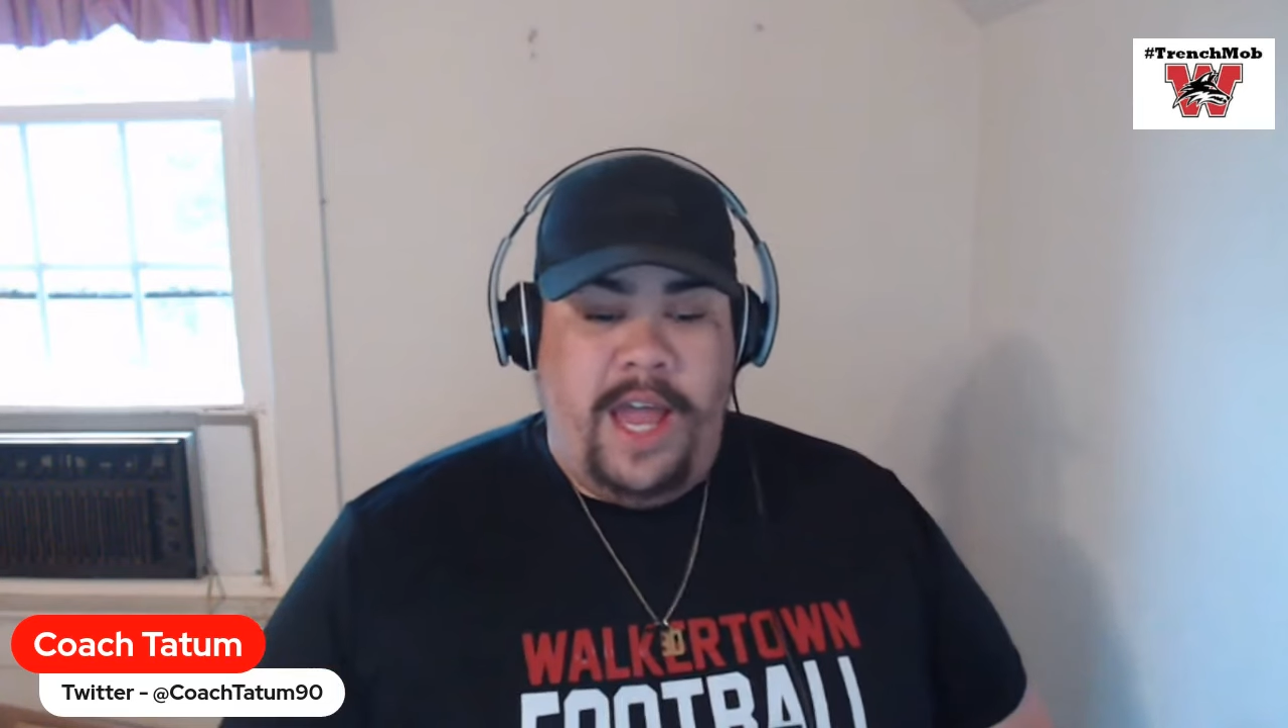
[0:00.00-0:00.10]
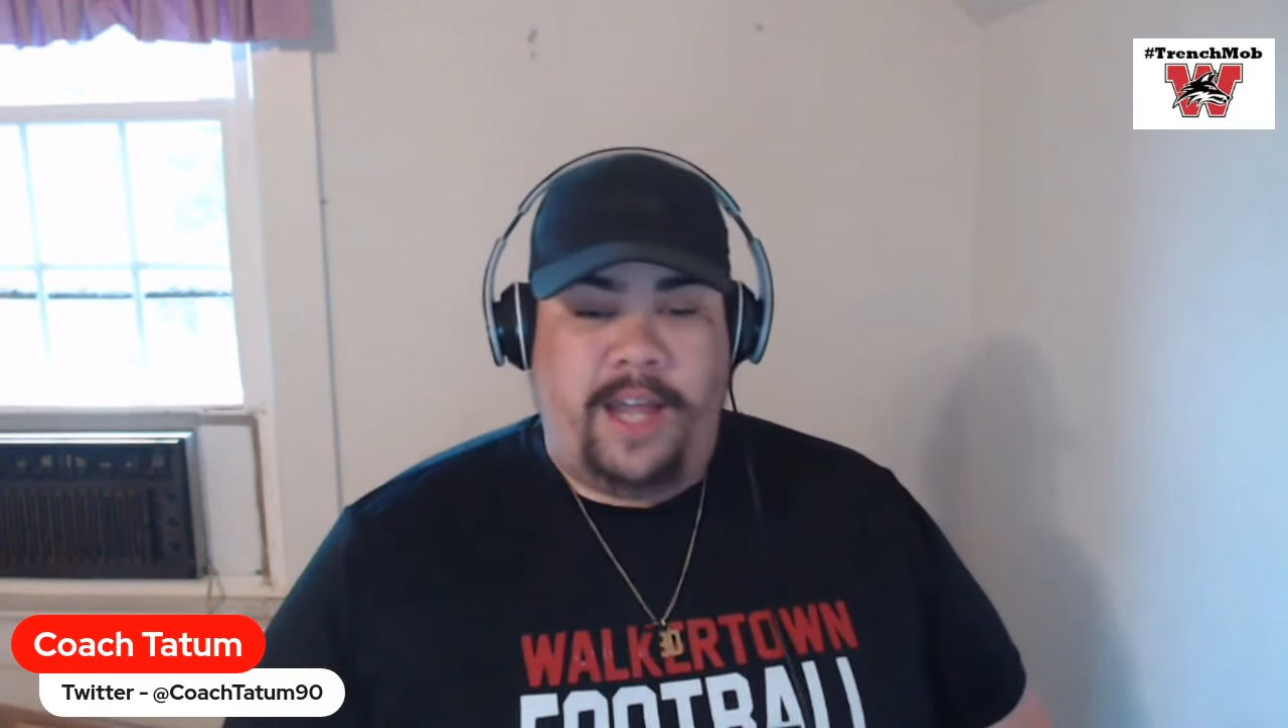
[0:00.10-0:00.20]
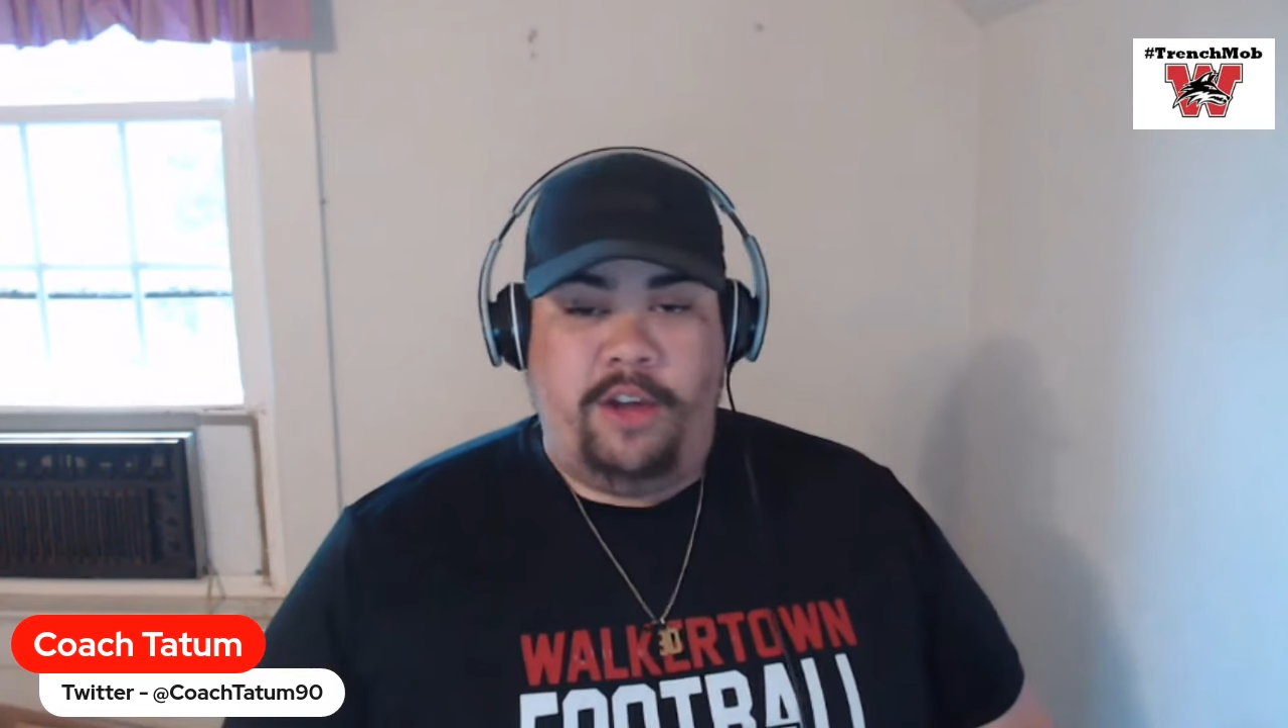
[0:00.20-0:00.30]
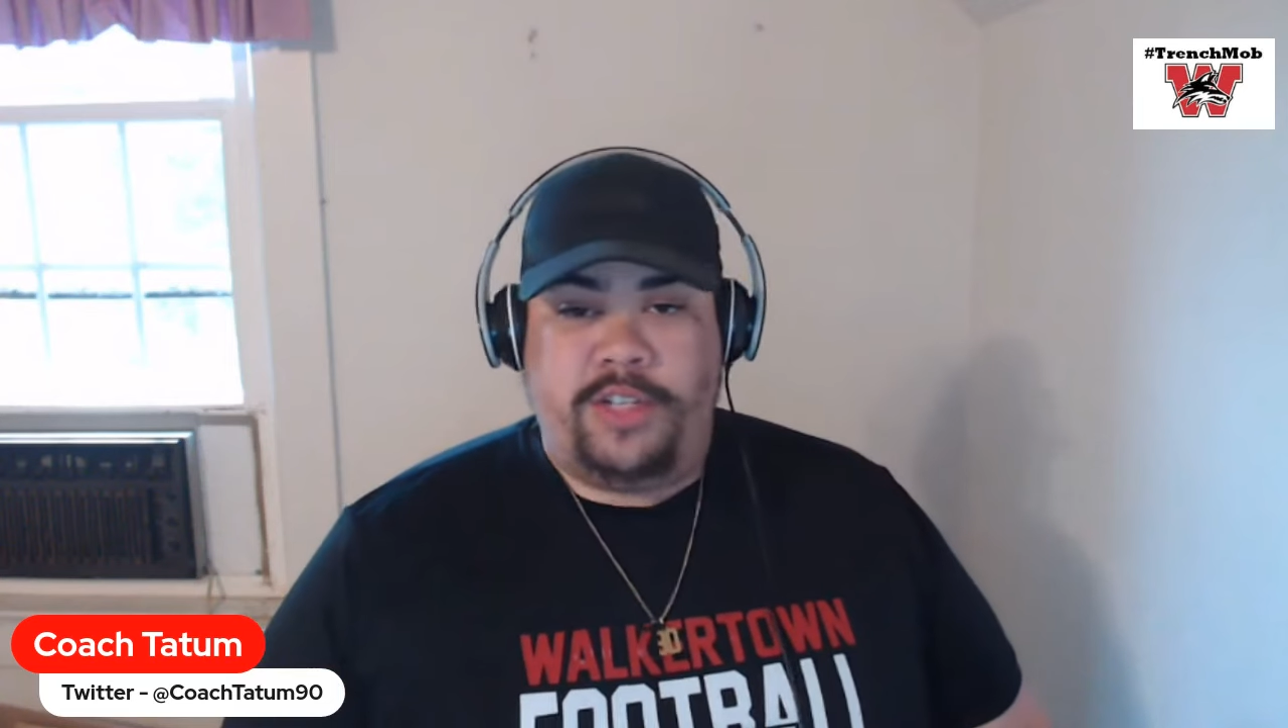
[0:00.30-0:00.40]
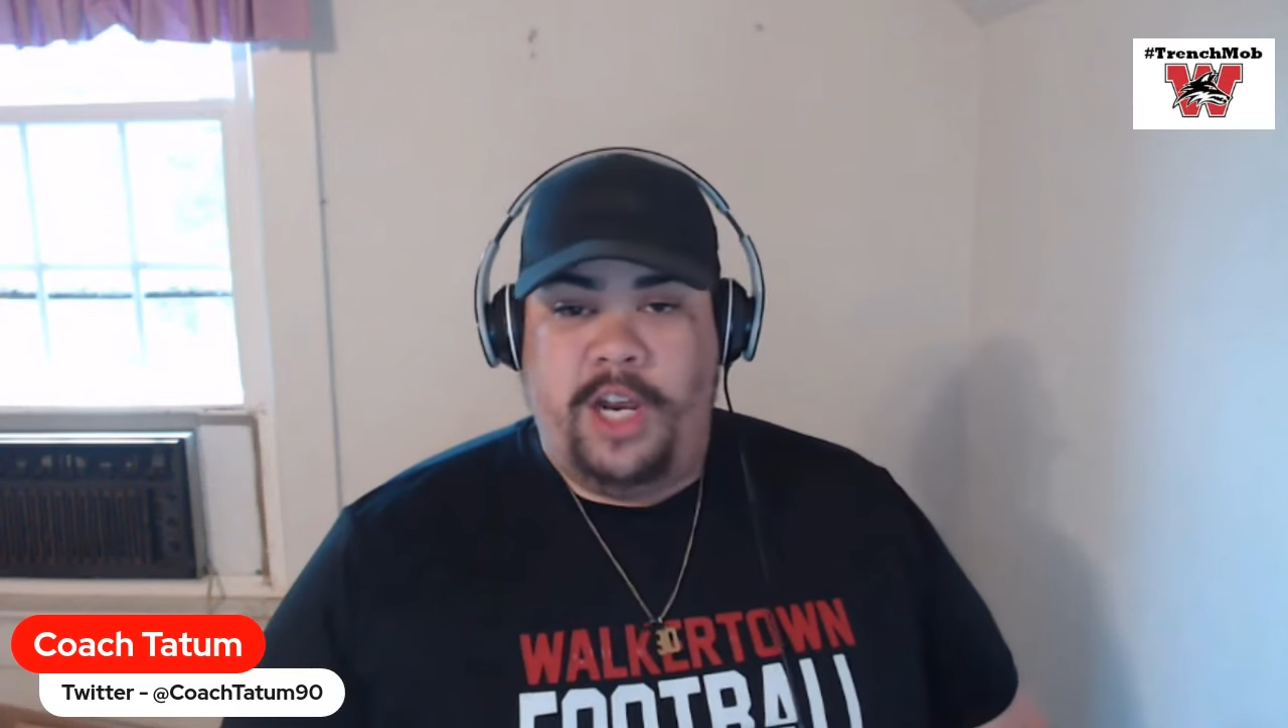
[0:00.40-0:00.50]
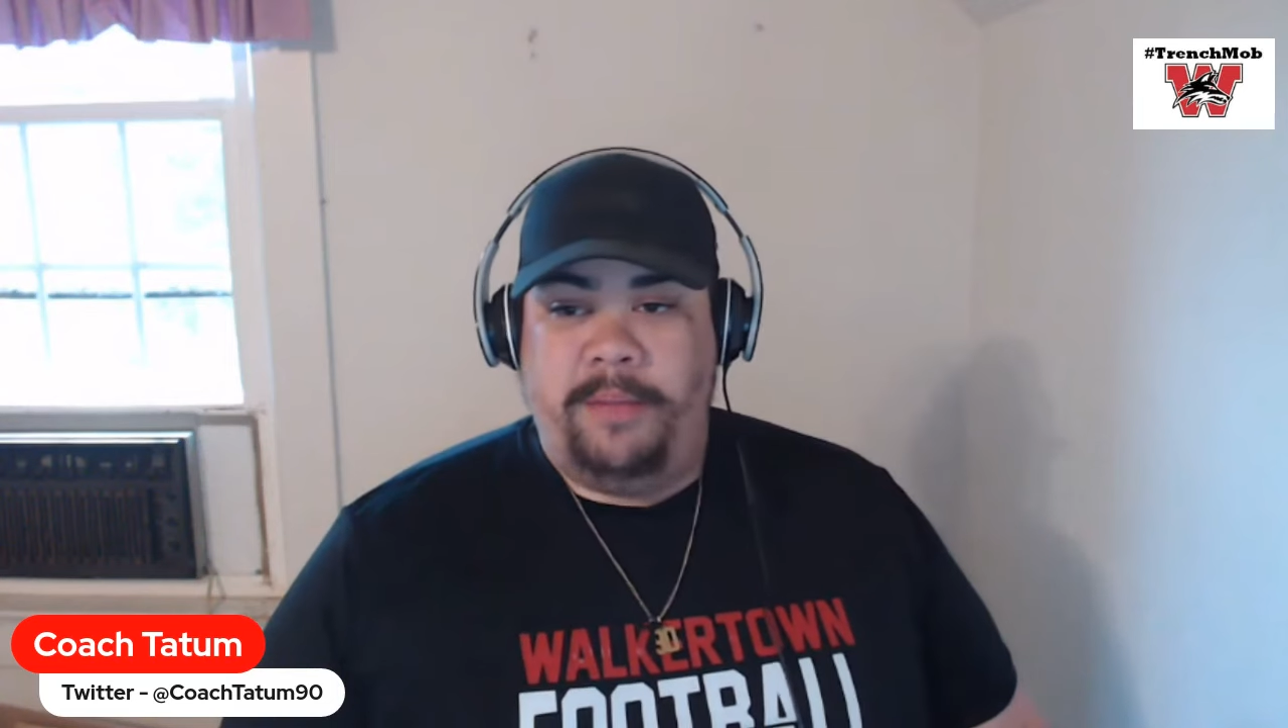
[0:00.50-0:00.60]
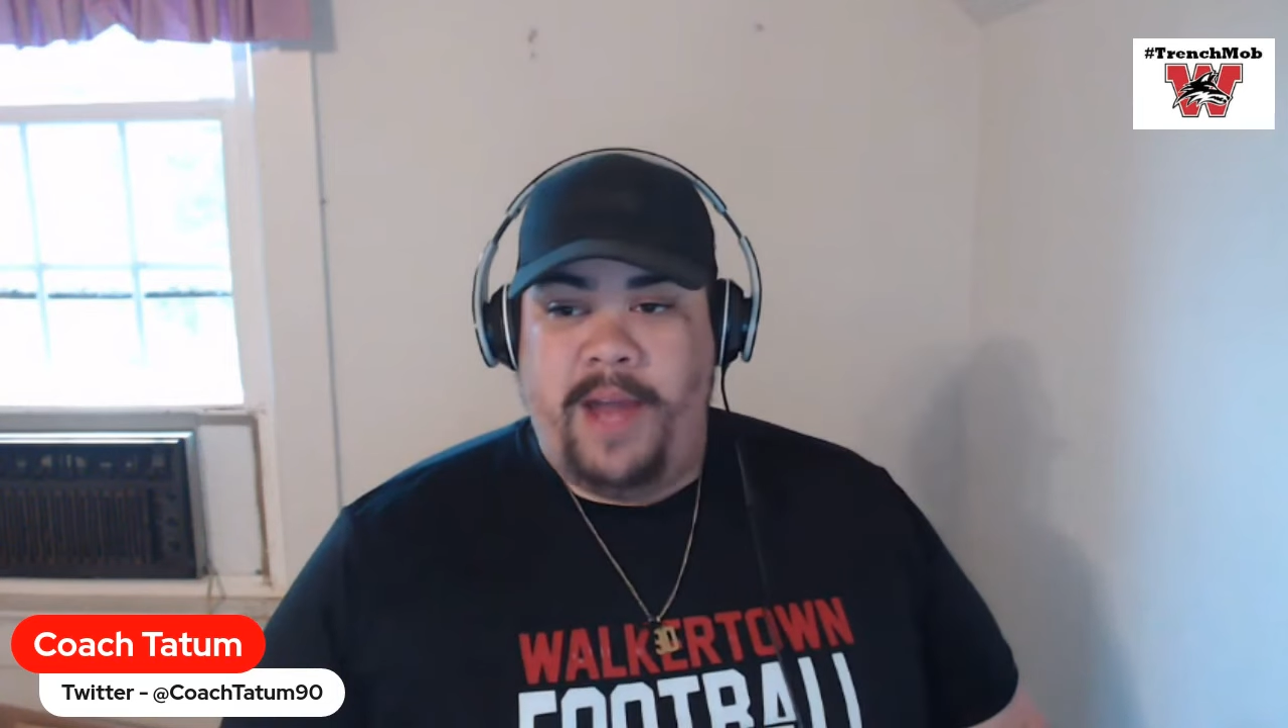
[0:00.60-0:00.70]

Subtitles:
at Coach Tatum